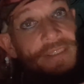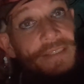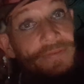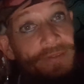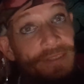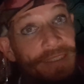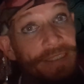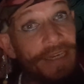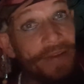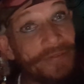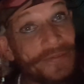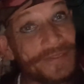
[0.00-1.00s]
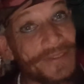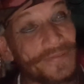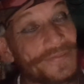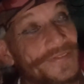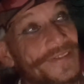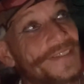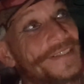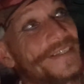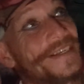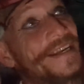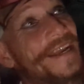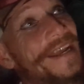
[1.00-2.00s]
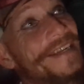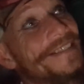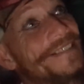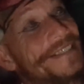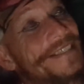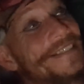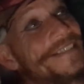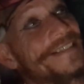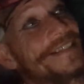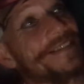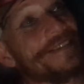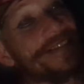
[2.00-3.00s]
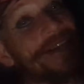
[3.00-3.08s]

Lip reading: different in levels of energy, in